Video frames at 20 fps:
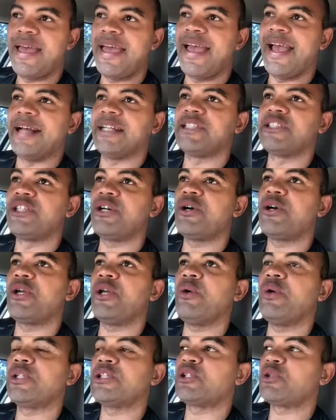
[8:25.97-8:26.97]
And so
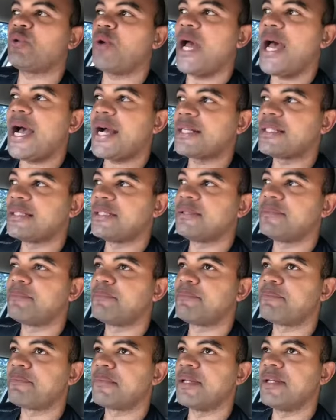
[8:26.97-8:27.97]
you attract
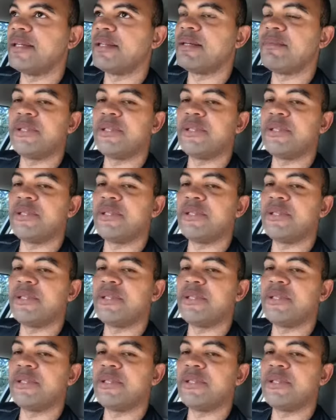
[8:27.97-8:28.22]
the